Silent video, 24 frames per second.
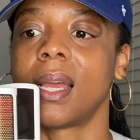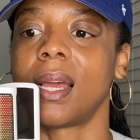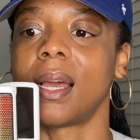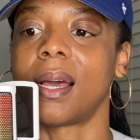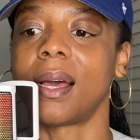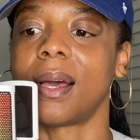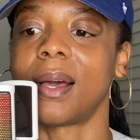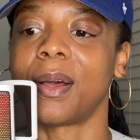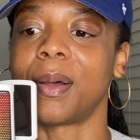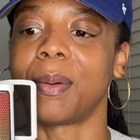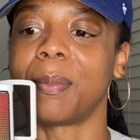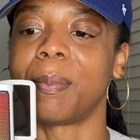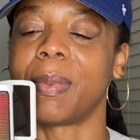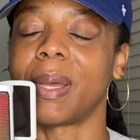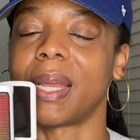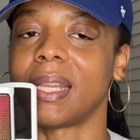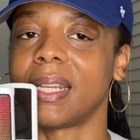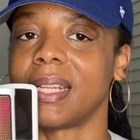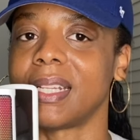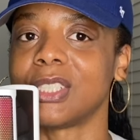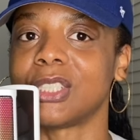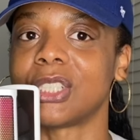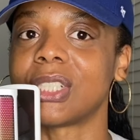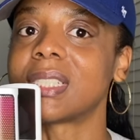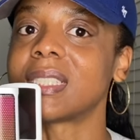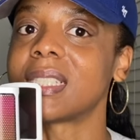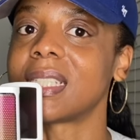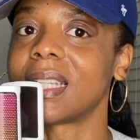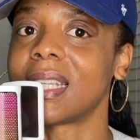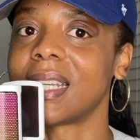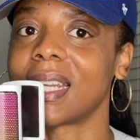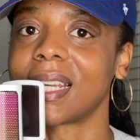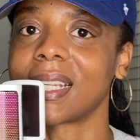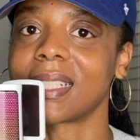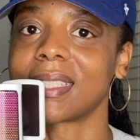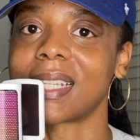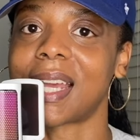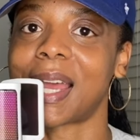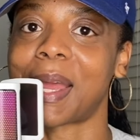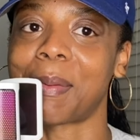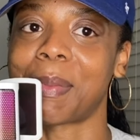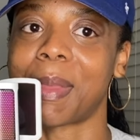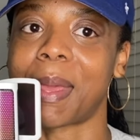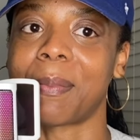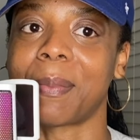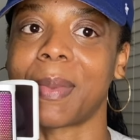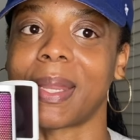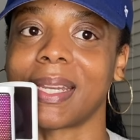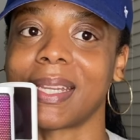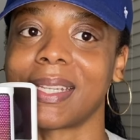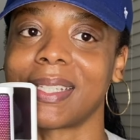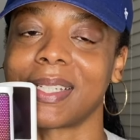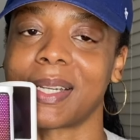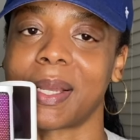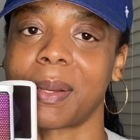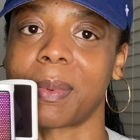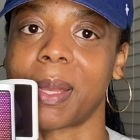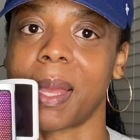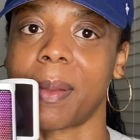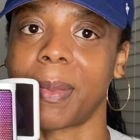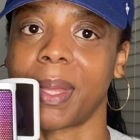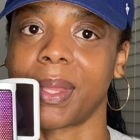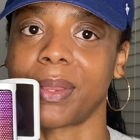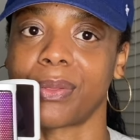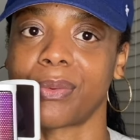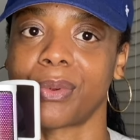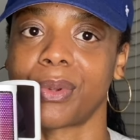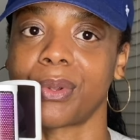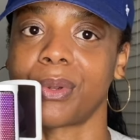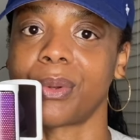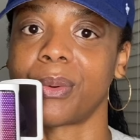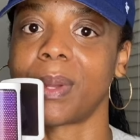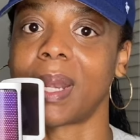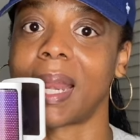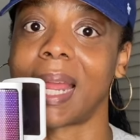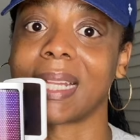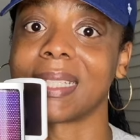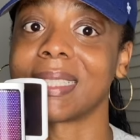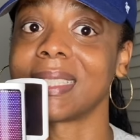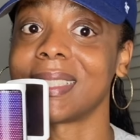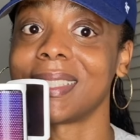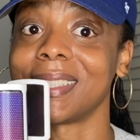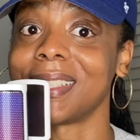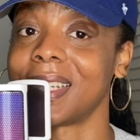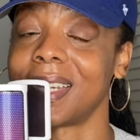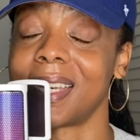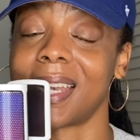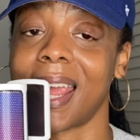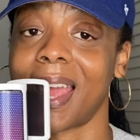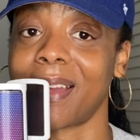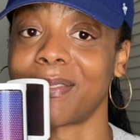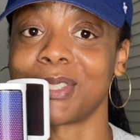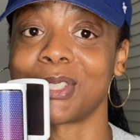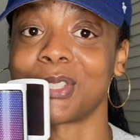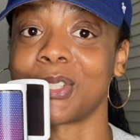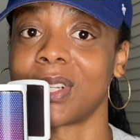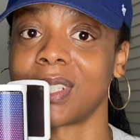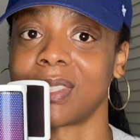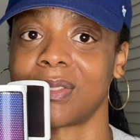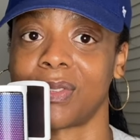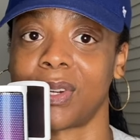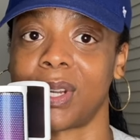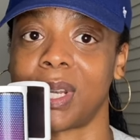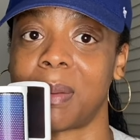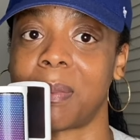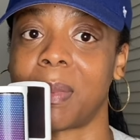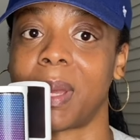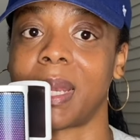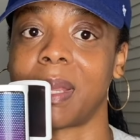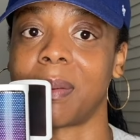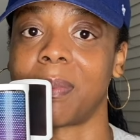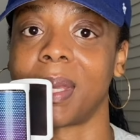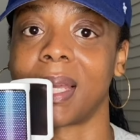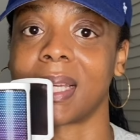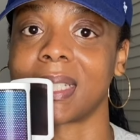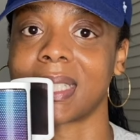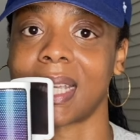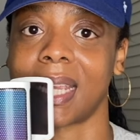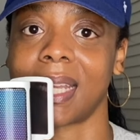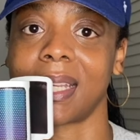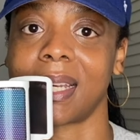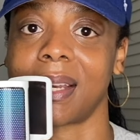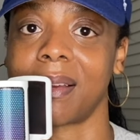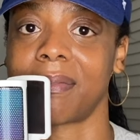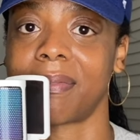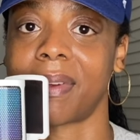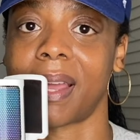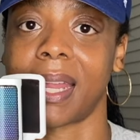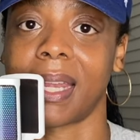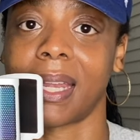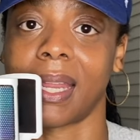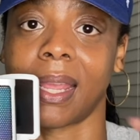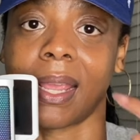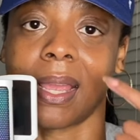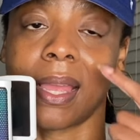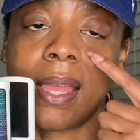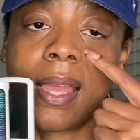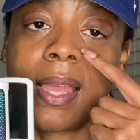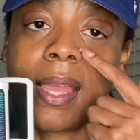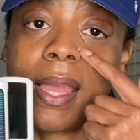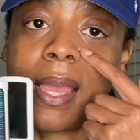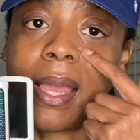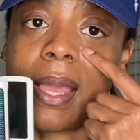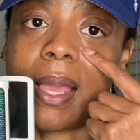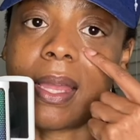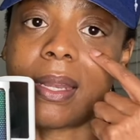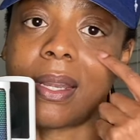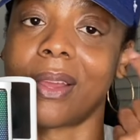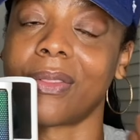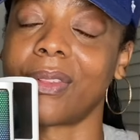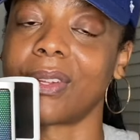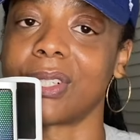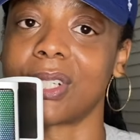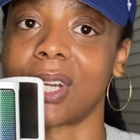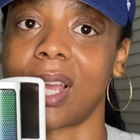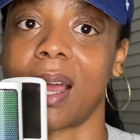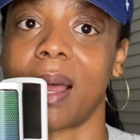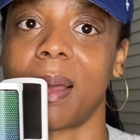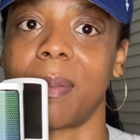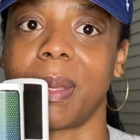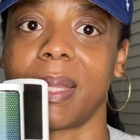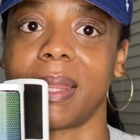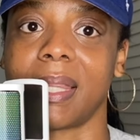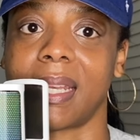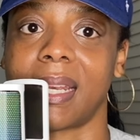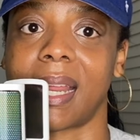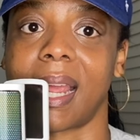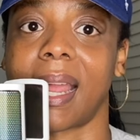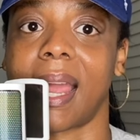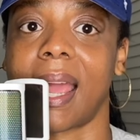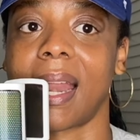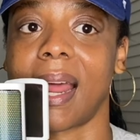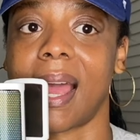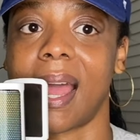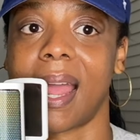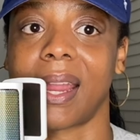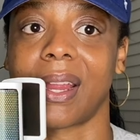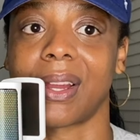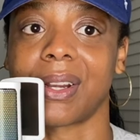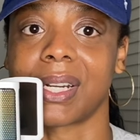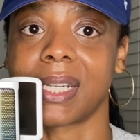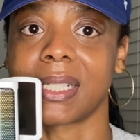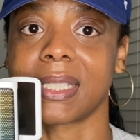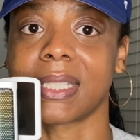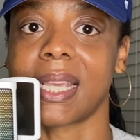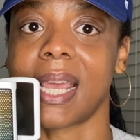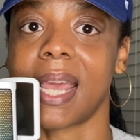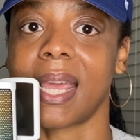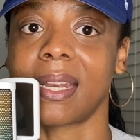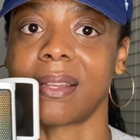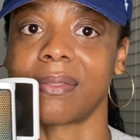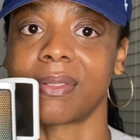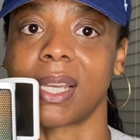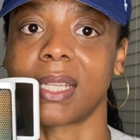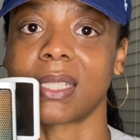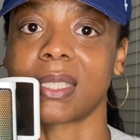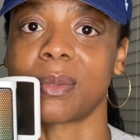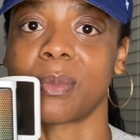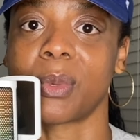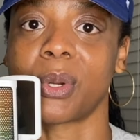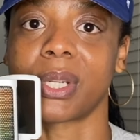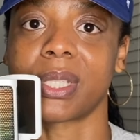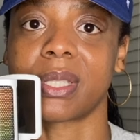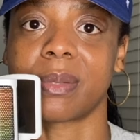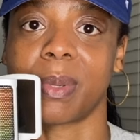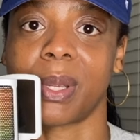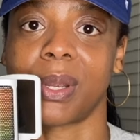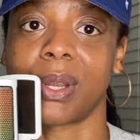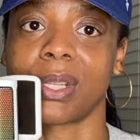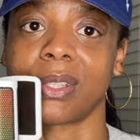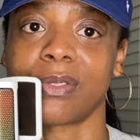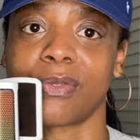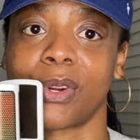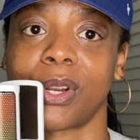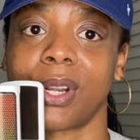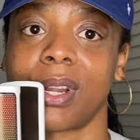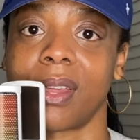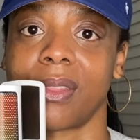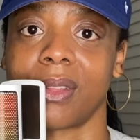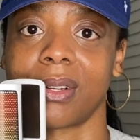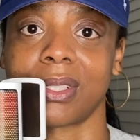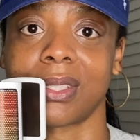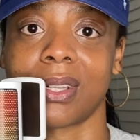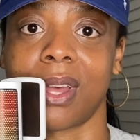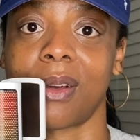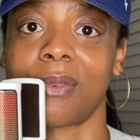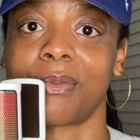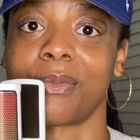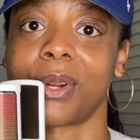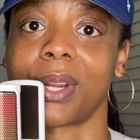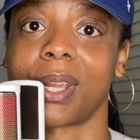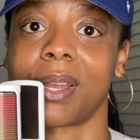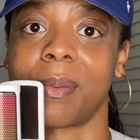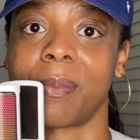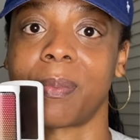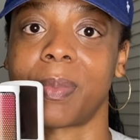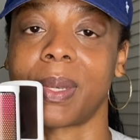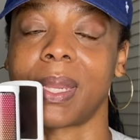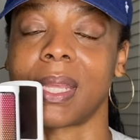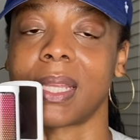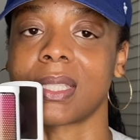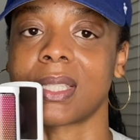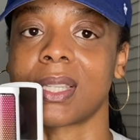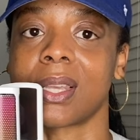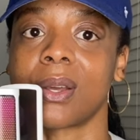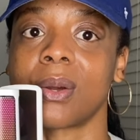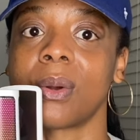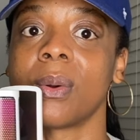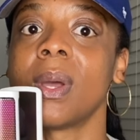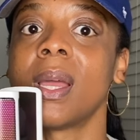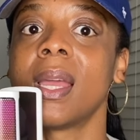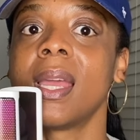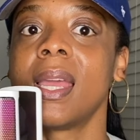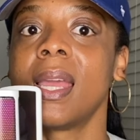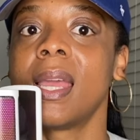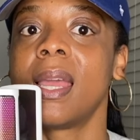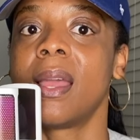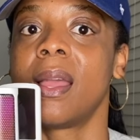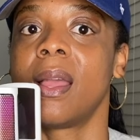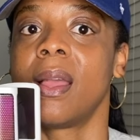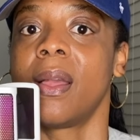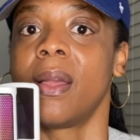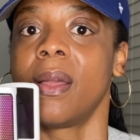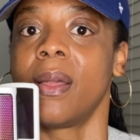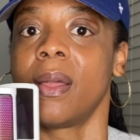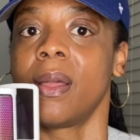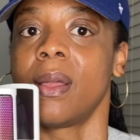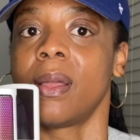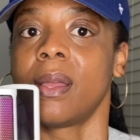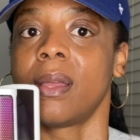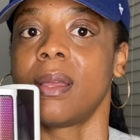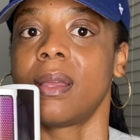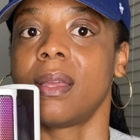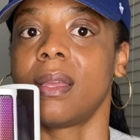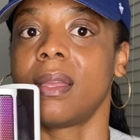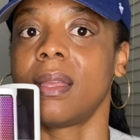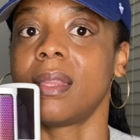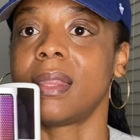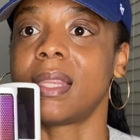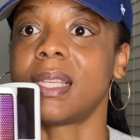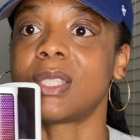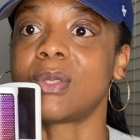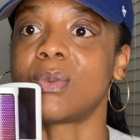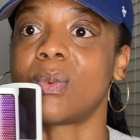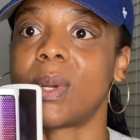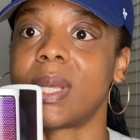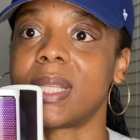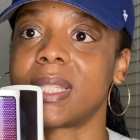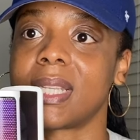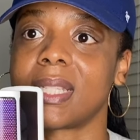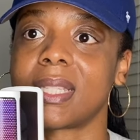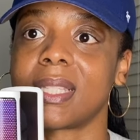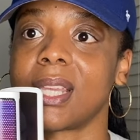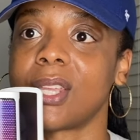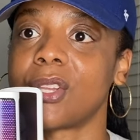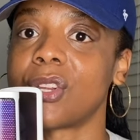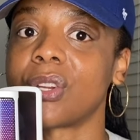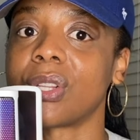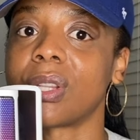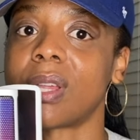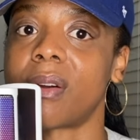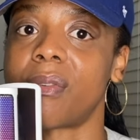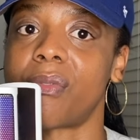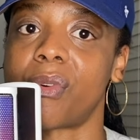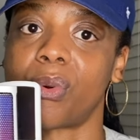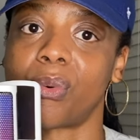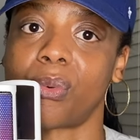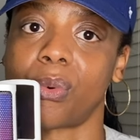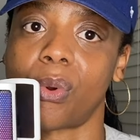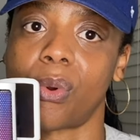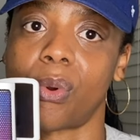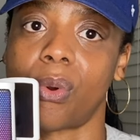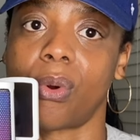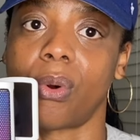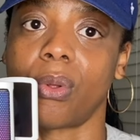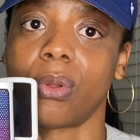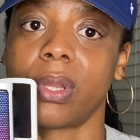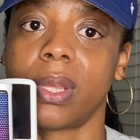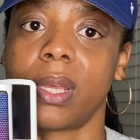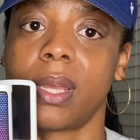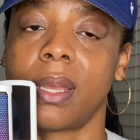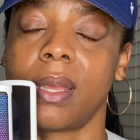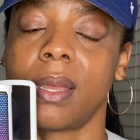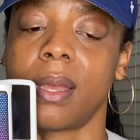Um, but just in the nick of time, that money ended up coming through, and I didn't have to transfer any money because I ended up finding another job, and then I got hired as head of customer experience for another software company. So this was a senior level role.